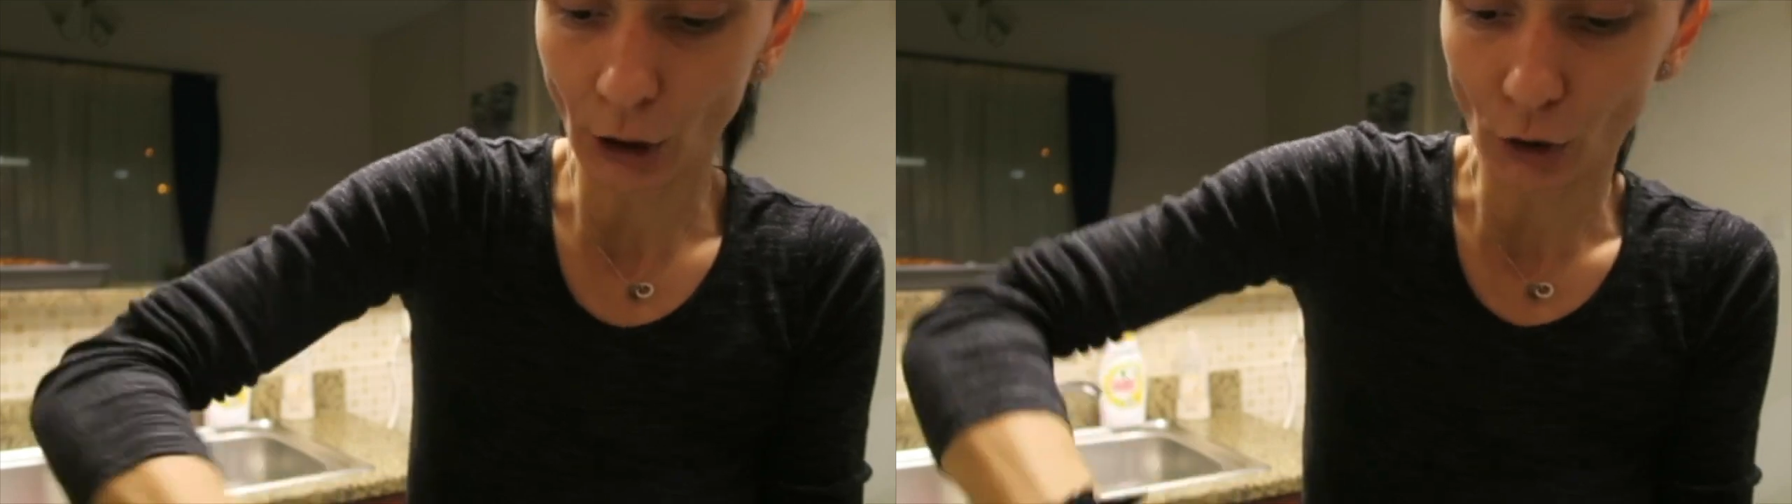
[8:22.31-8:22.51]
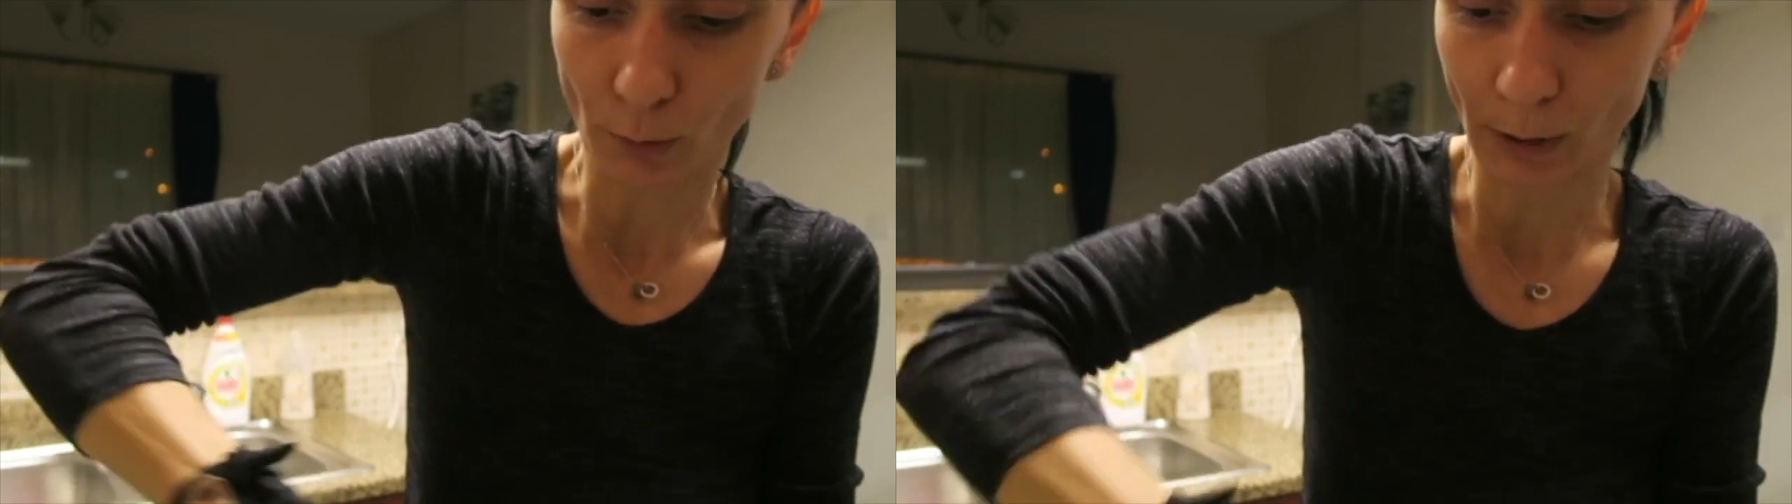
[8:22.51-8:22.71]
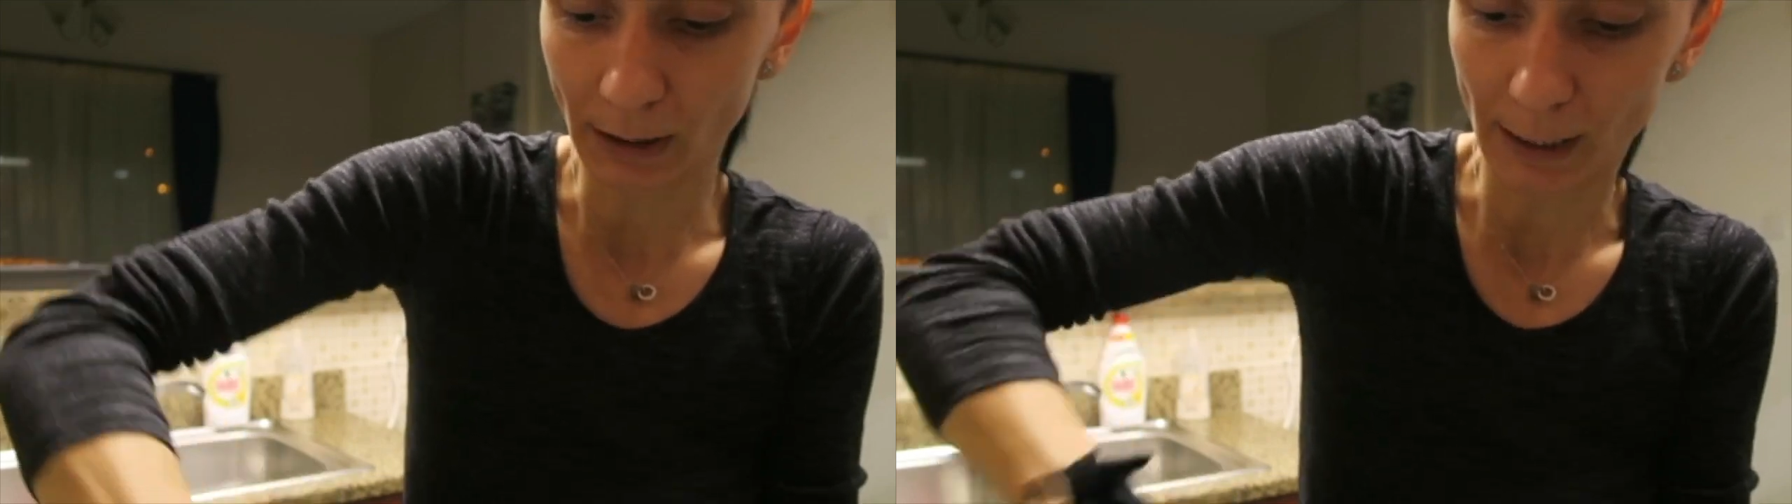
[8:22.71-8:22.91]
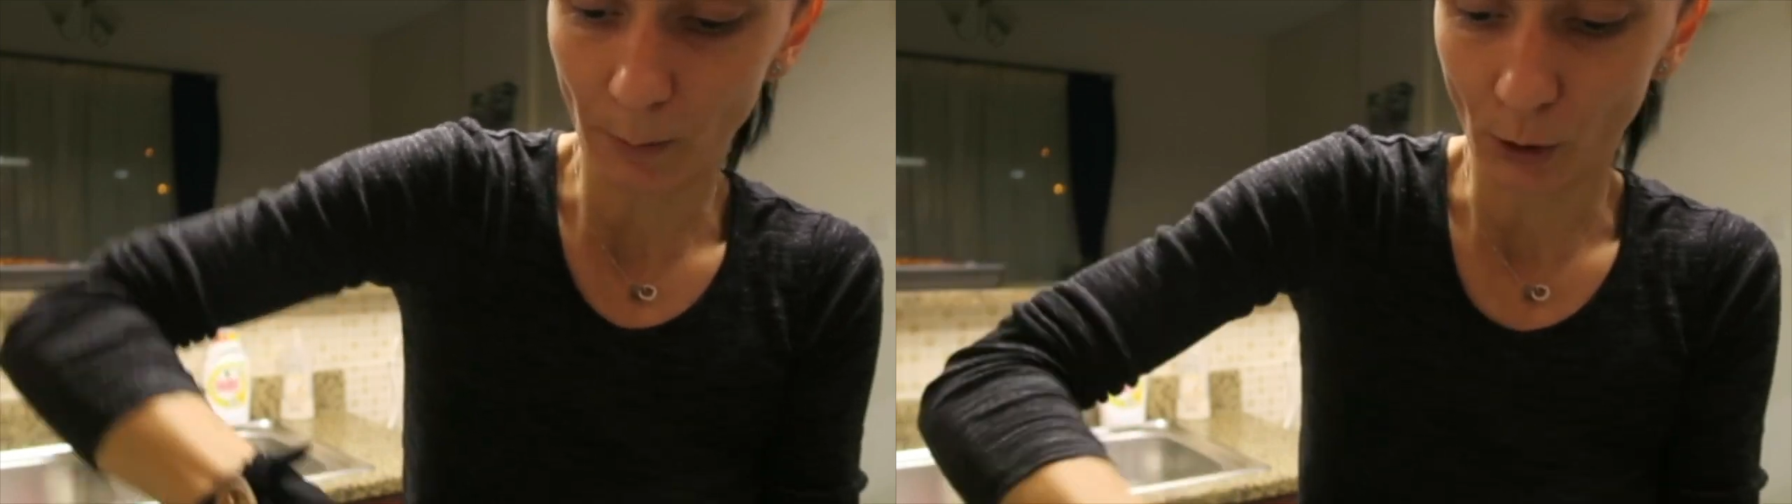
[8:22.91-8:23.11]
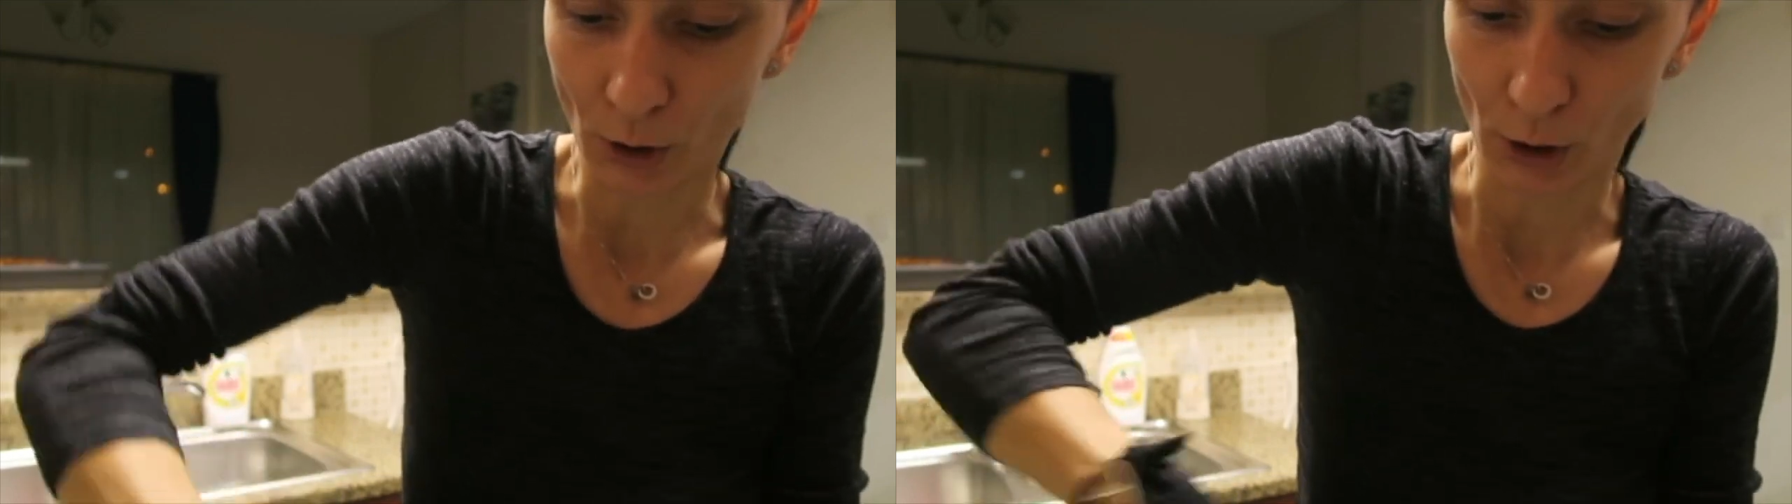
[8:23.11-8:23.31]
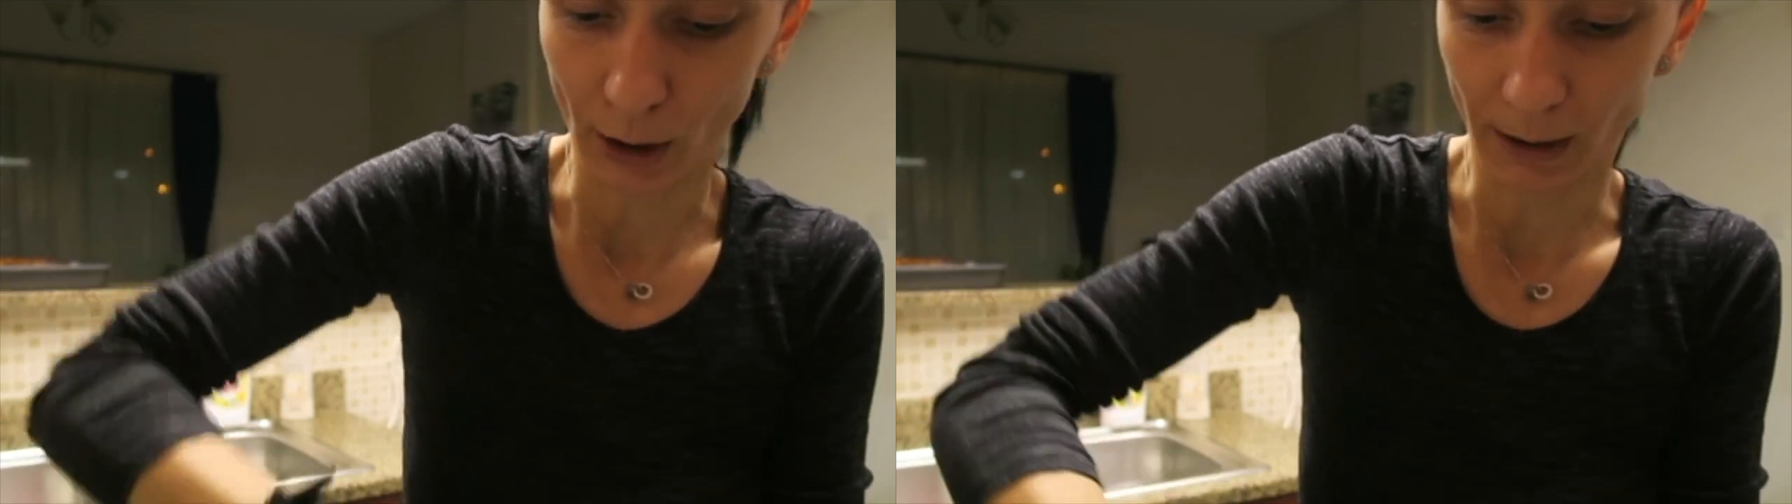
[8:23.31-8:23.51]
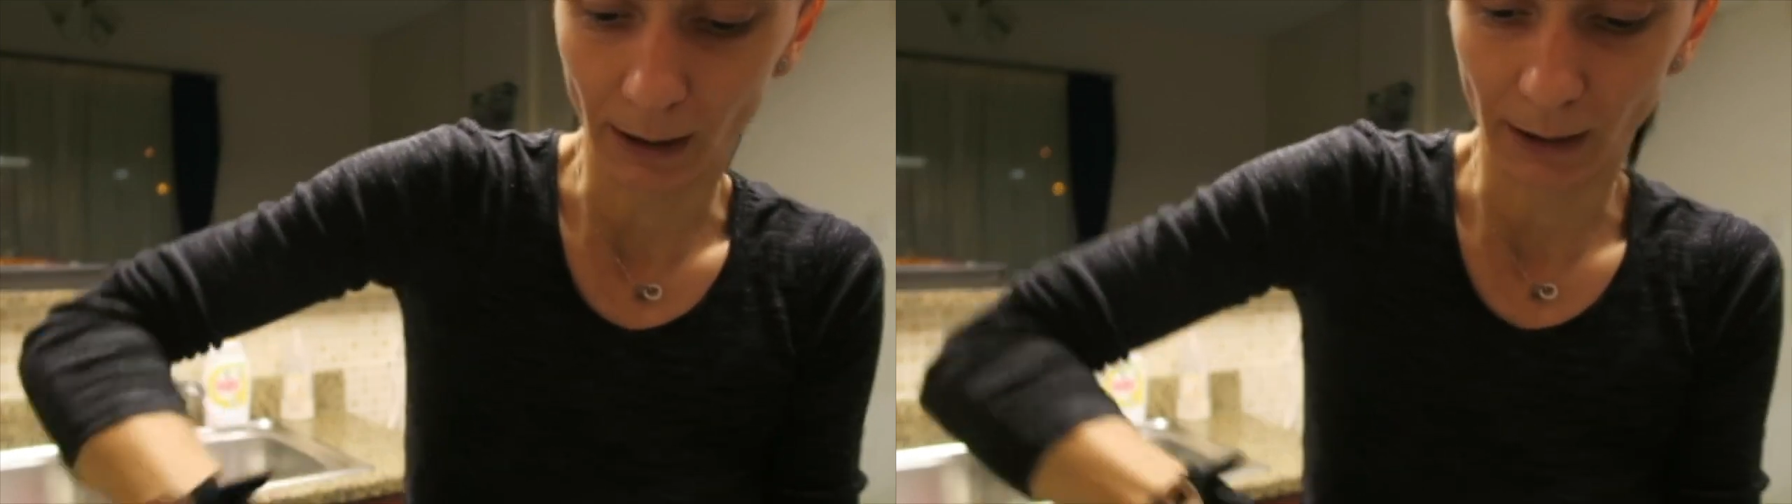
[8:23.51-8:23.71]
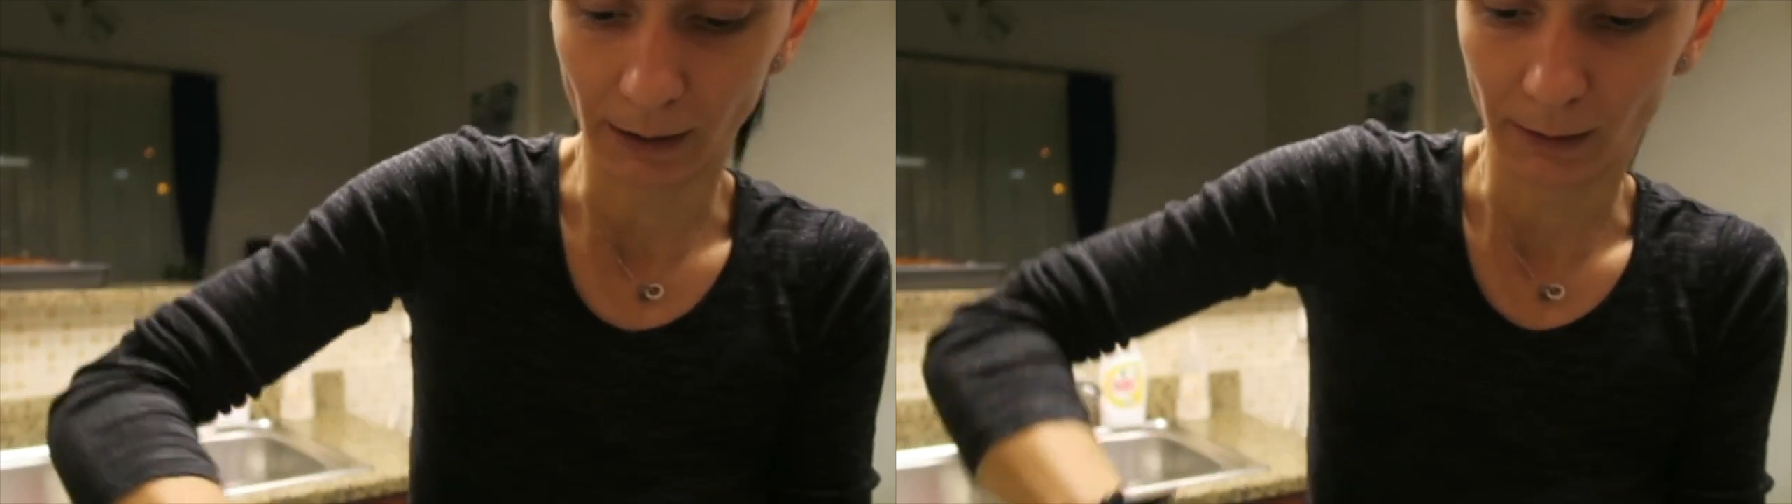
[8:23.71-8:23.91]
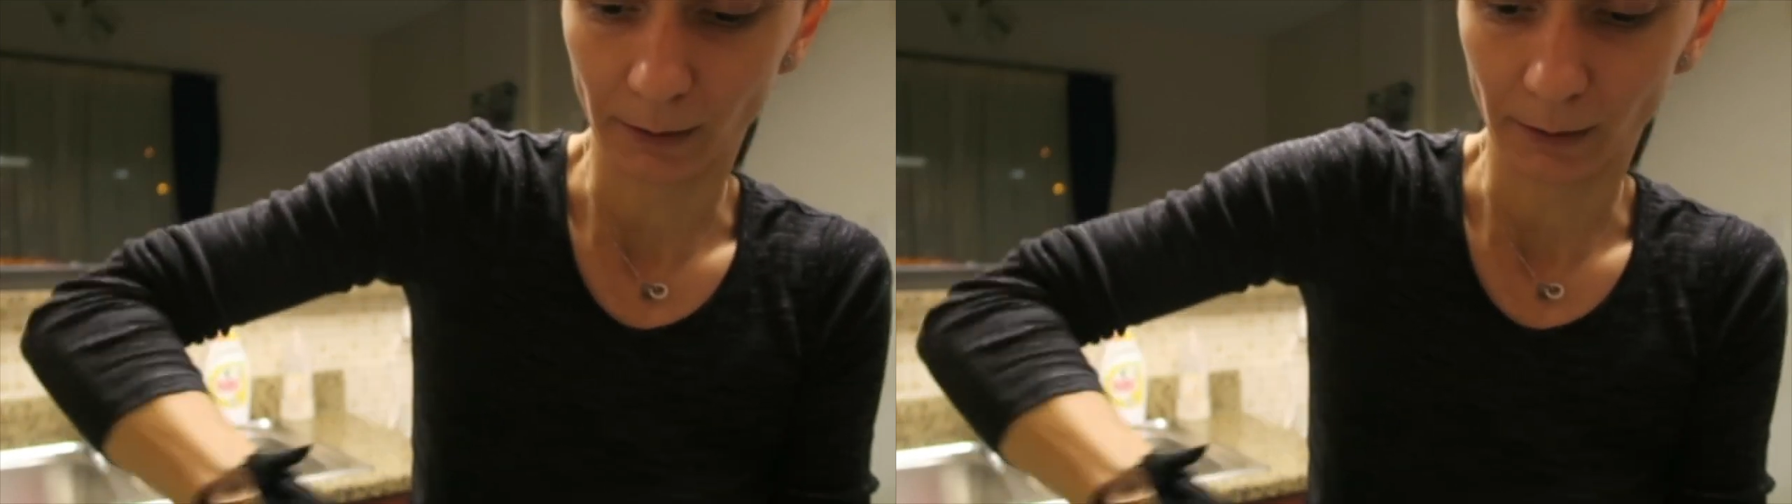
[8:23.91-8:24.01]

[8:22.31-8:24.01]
need to mix them all together.